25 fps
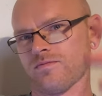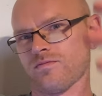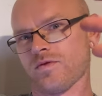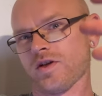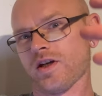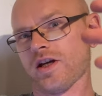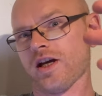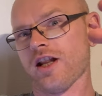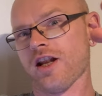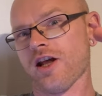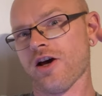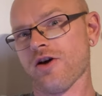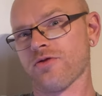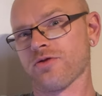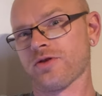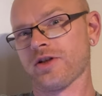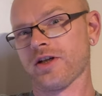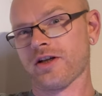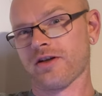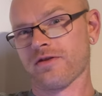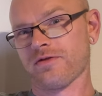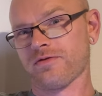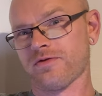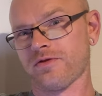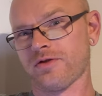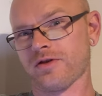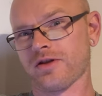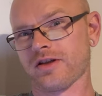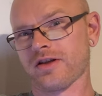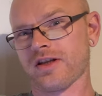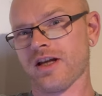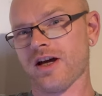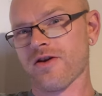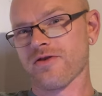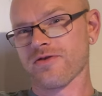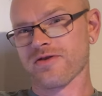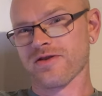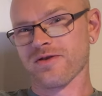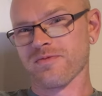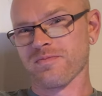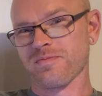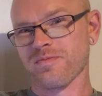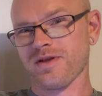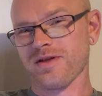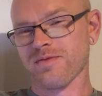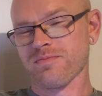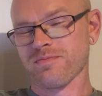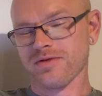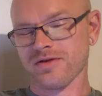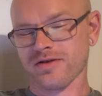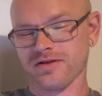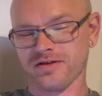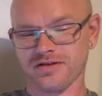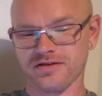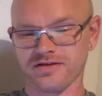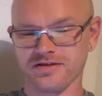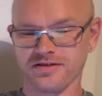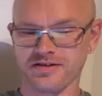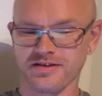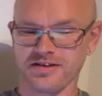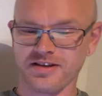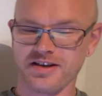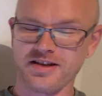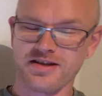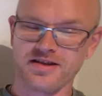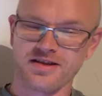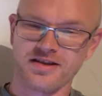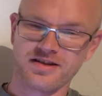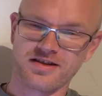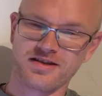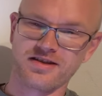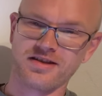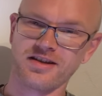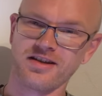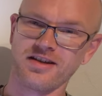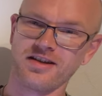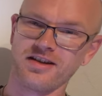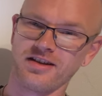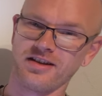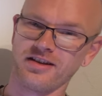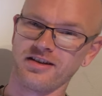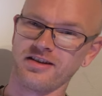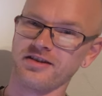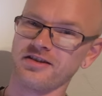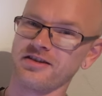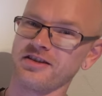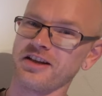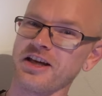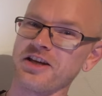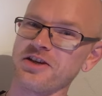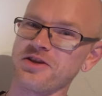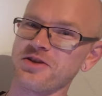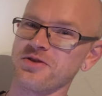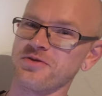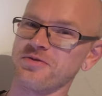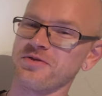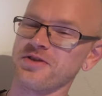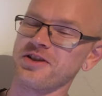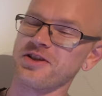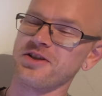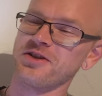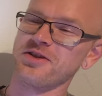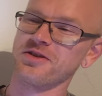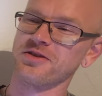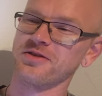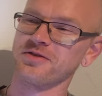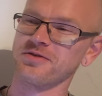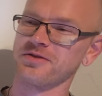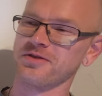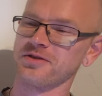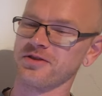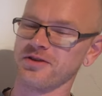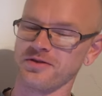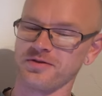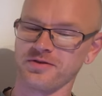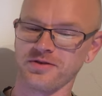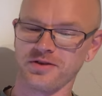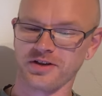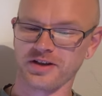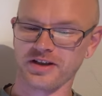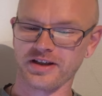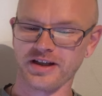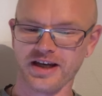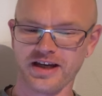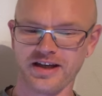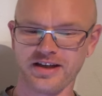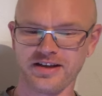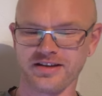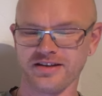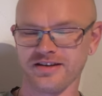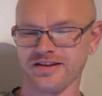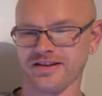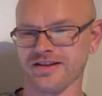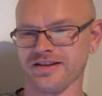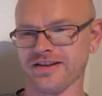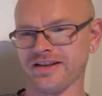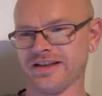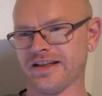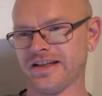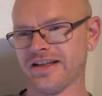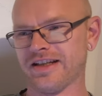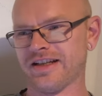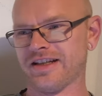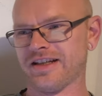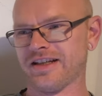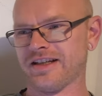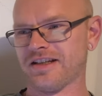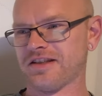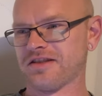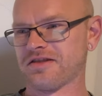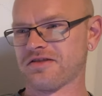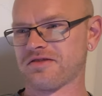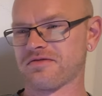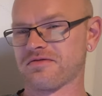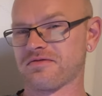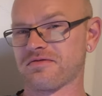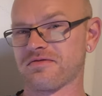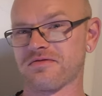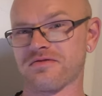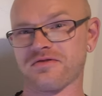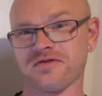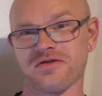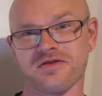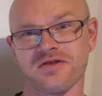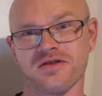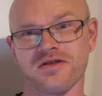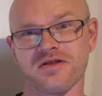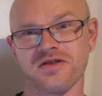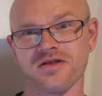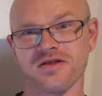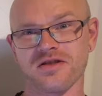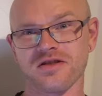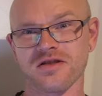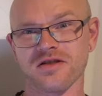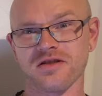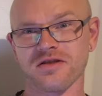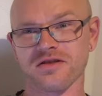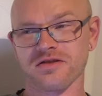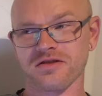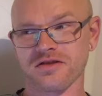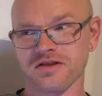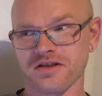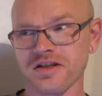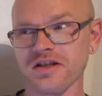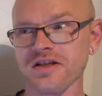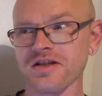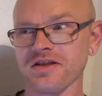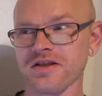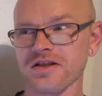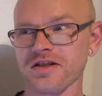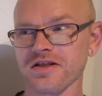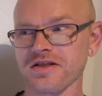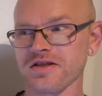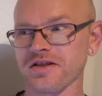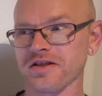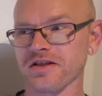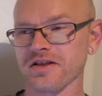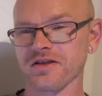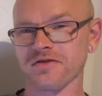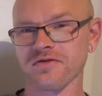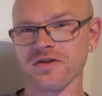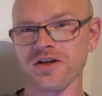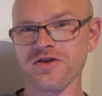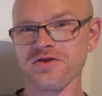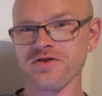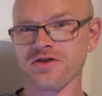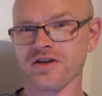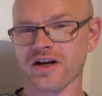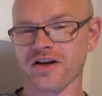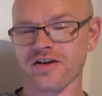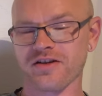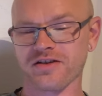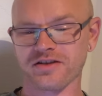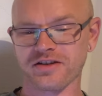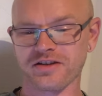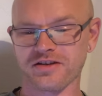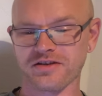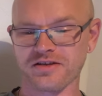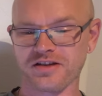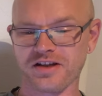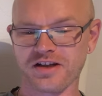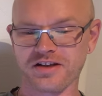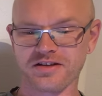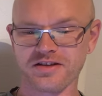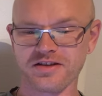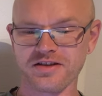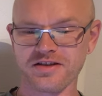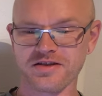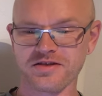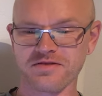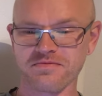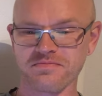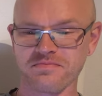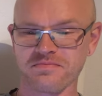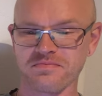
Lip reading: Hello there, 4,000 people. This is the thank you video for 4K. This is an interesting adventure, I'll tell you like this.